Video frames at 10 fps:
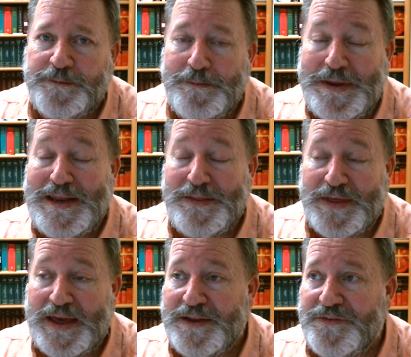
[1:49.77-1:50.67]
Meaning
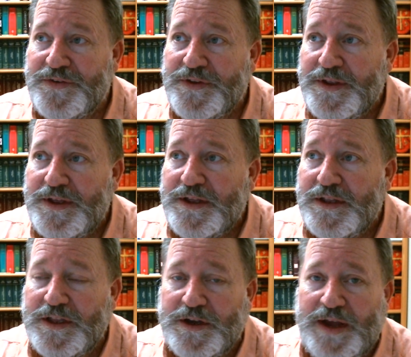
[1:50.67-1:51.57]
that,
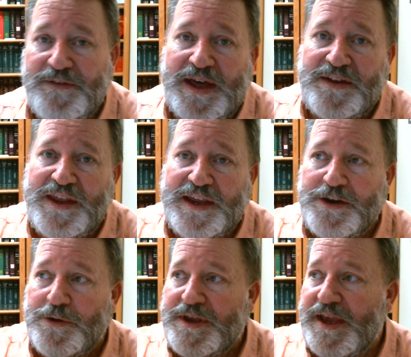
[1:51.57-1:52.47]
look, I've got to take
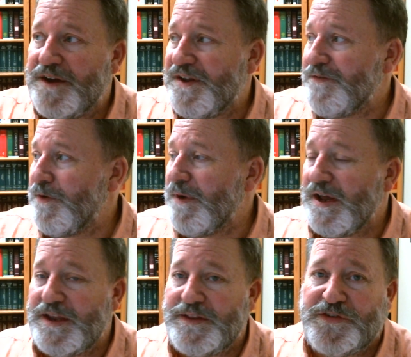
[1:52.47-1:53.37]
into account
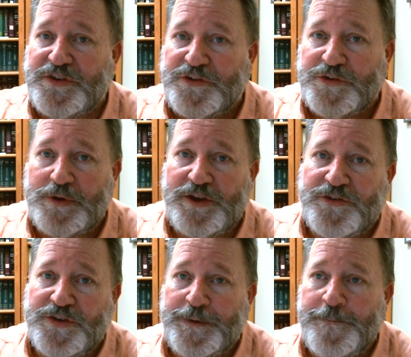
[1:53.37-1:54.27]
everybody in this
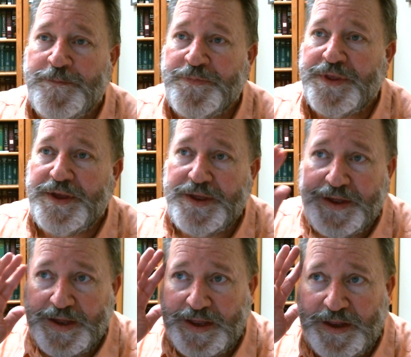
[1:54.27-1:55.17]
situation,
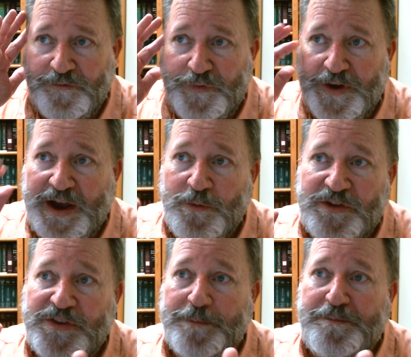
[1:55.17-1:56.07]
figure out
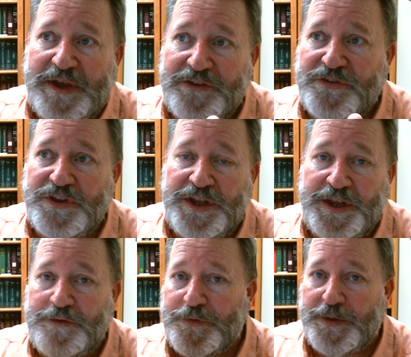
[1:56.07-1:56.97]
what's the best
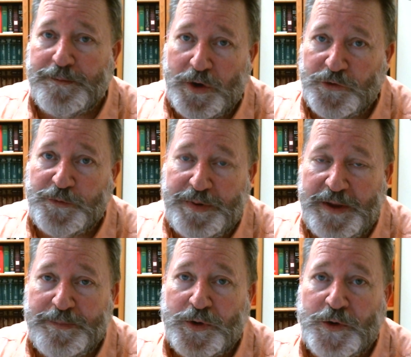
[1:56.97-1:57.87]
thing for the most
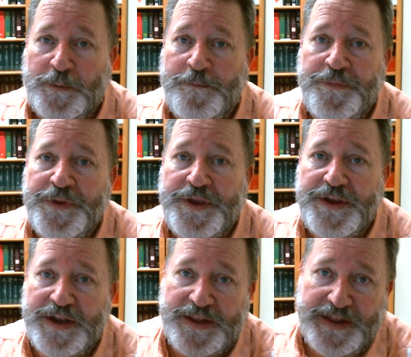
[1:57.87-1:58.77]
people,
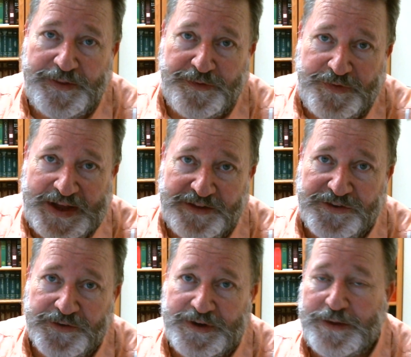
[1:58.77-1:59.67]
and then
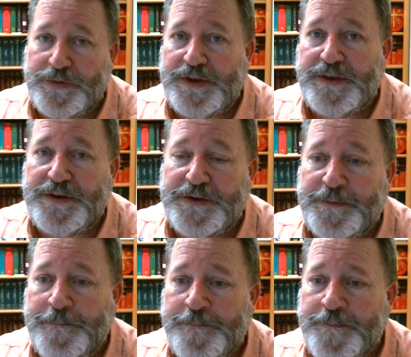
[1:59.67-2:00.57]
that's the right thing to do.